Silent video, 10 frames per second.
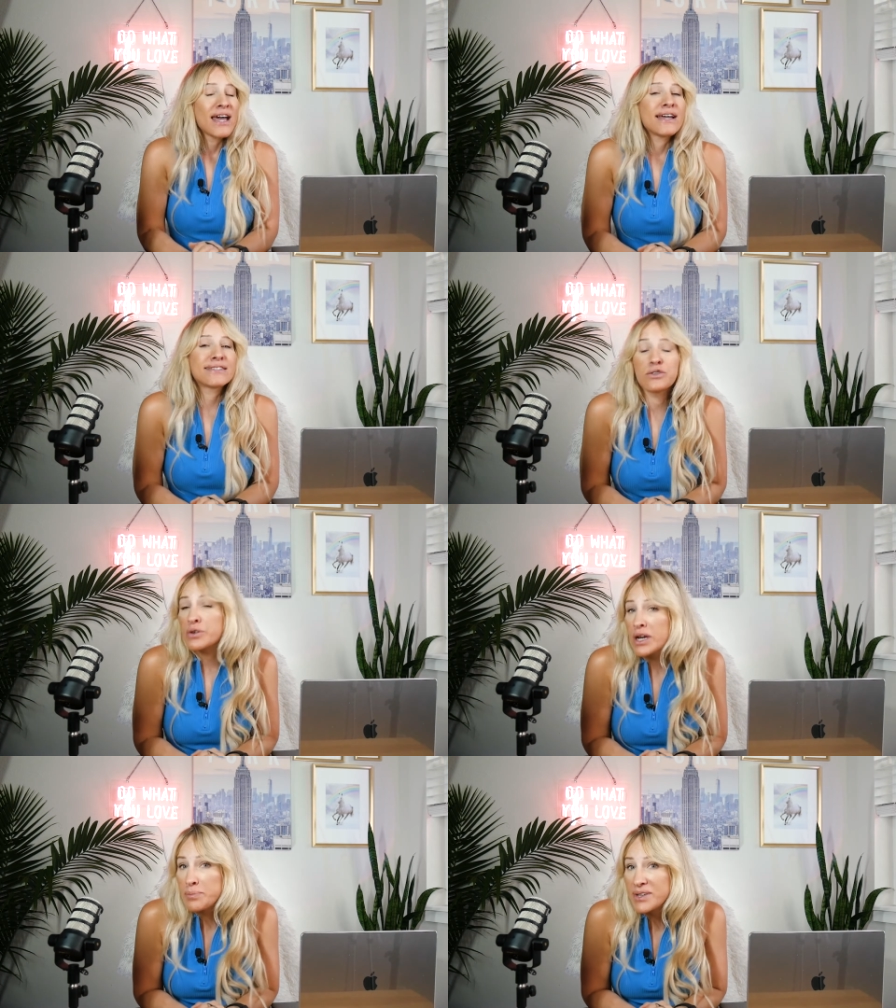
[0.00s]
It's a
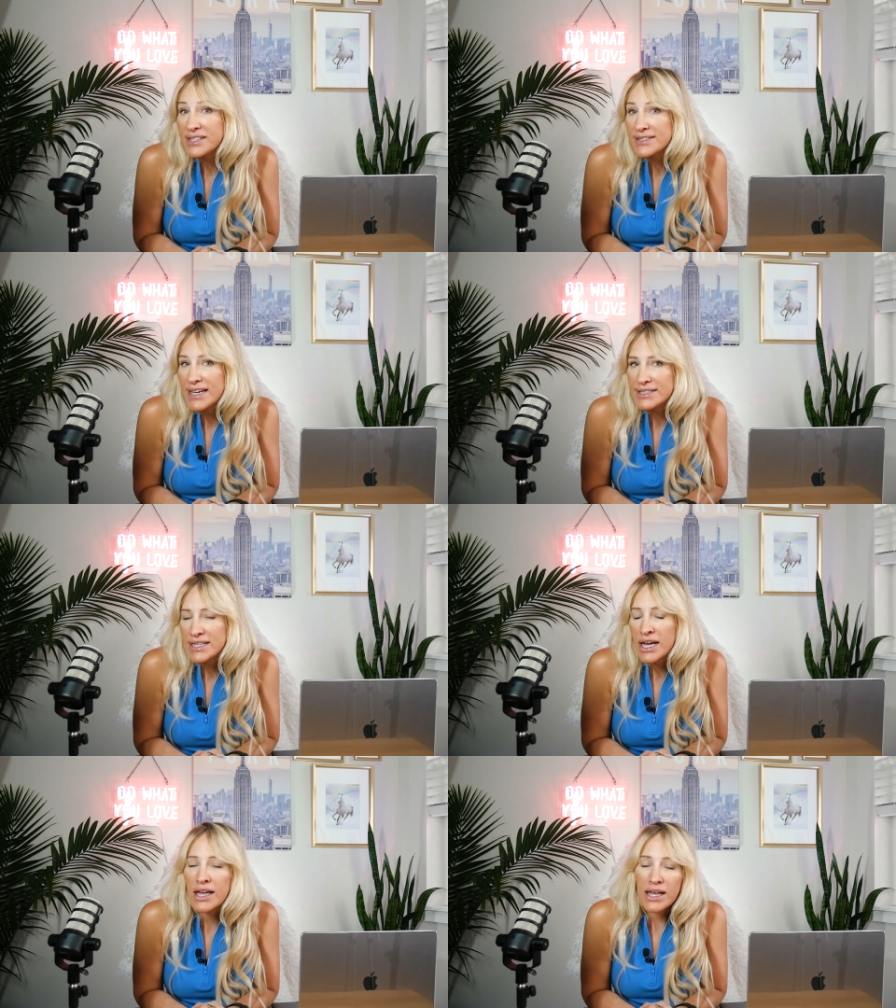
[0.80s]
great business
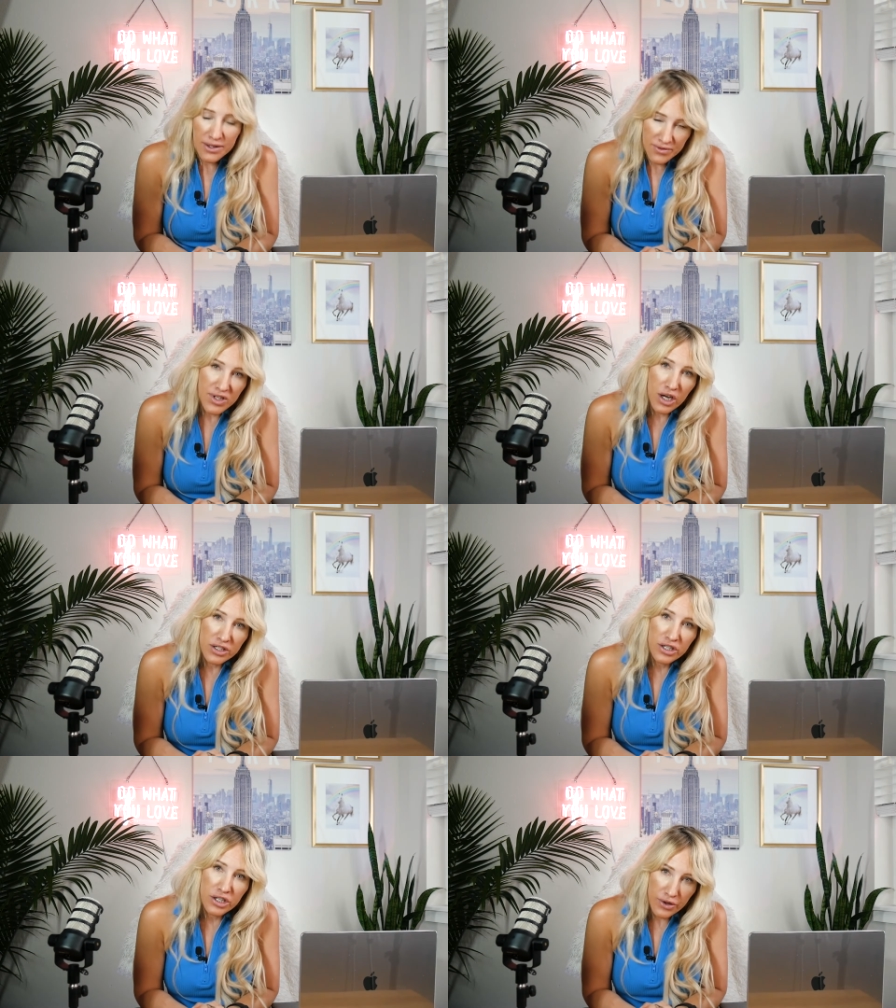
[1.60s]
idea if done
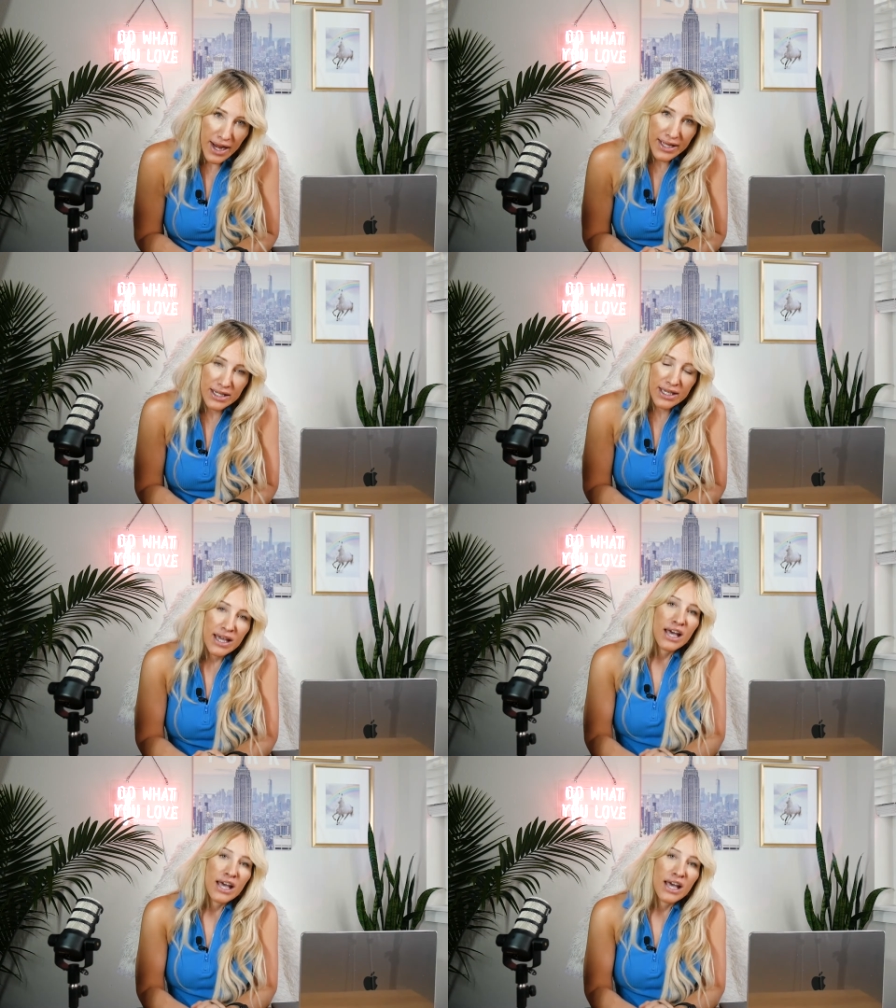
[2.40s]
correctly.